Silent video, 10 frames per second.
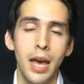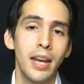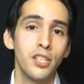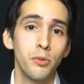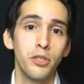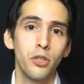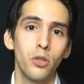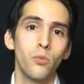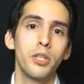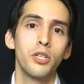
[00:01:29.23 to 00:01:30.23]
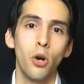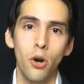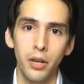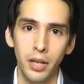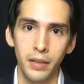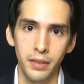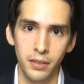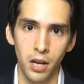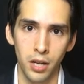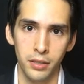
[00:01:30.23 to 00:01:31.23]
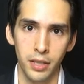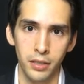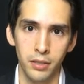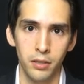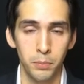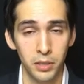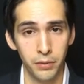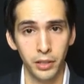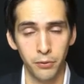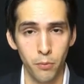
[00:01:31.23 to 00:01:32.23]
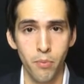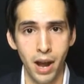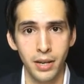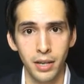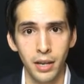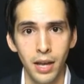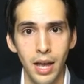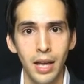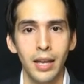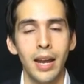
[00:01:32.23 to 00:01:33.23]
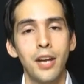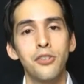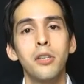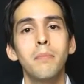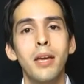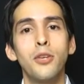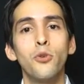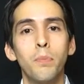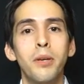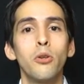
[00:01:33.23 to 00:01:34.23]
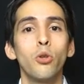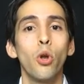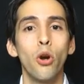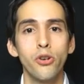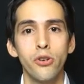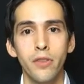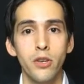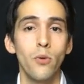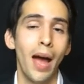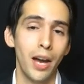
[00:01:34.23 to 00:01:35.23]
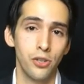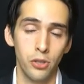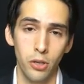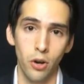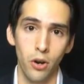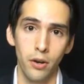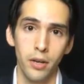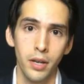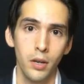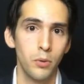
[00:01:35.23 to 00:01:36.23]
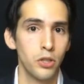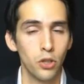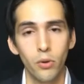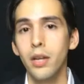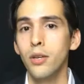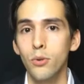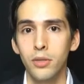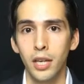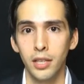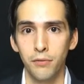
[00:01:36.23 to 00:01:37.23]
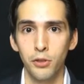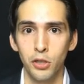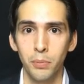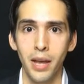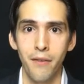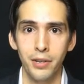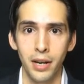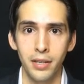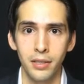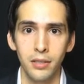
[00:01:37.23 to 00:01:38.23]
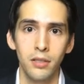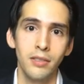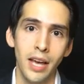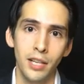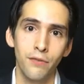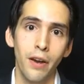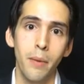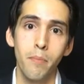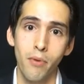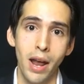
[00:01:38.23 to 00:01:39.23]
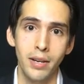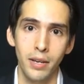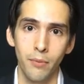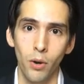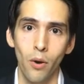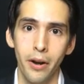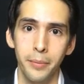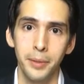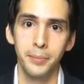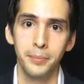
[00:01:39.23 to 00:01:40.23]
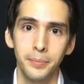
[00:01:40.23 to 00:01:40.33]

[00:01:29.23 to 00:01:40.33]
And as a result, retargeting in this context, specifically for branding, can actually make you appear larger than you actually are, which is a great use case for display advertising to satisfy a branding requirement.